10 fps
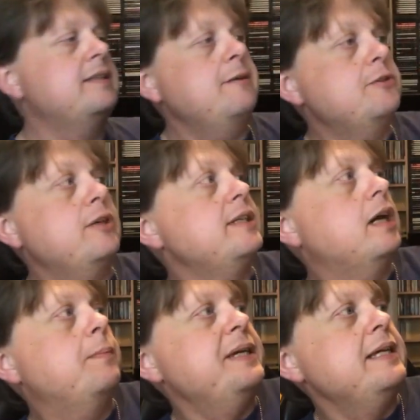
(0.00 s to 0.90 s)
Tone Strength
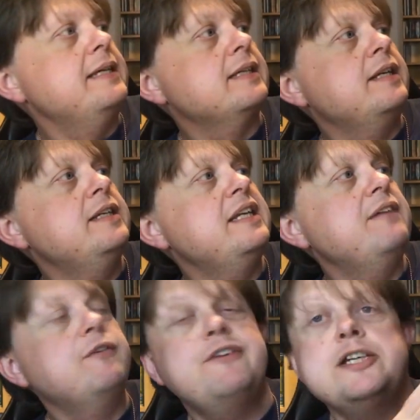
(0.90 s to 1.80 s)
Derby's
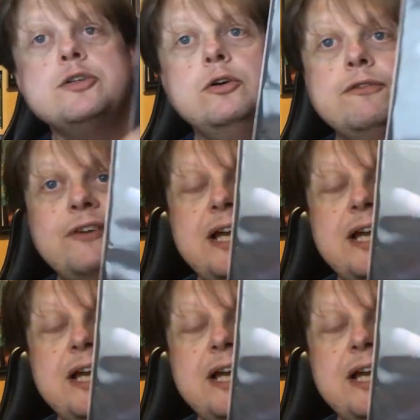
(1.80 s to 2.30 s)
Neither Fish Nor